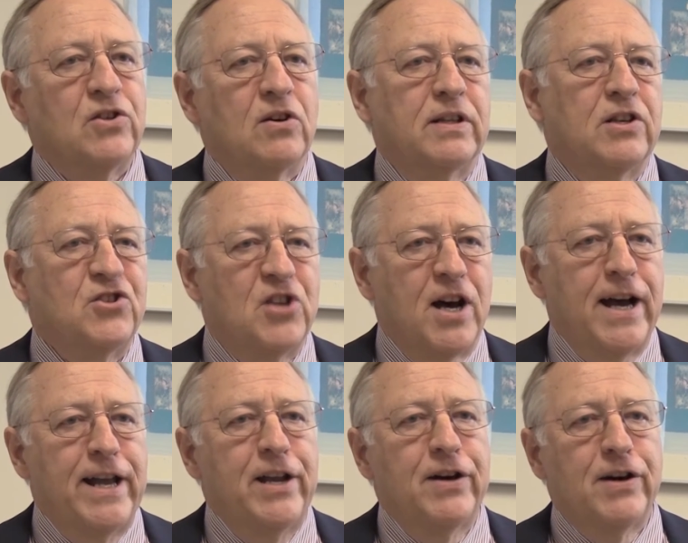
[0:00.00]
on the
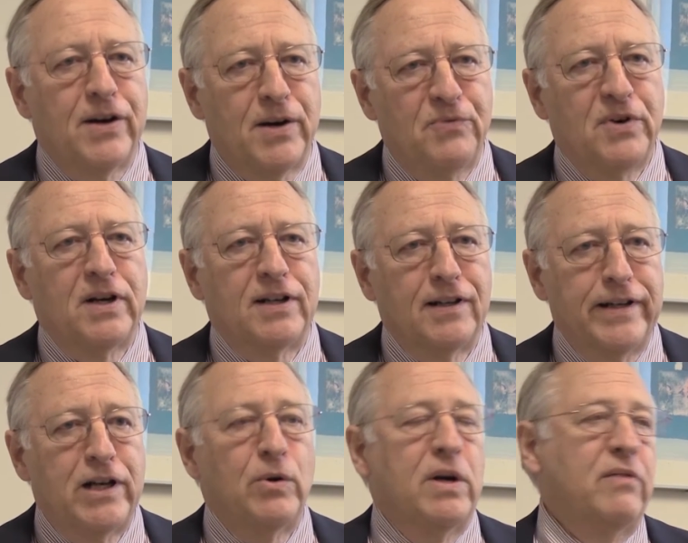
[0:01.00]
side of a
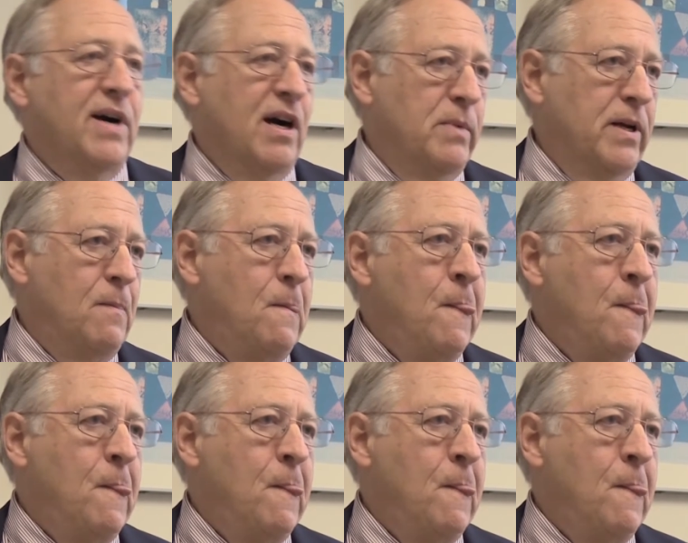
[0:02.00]
cleaner environment.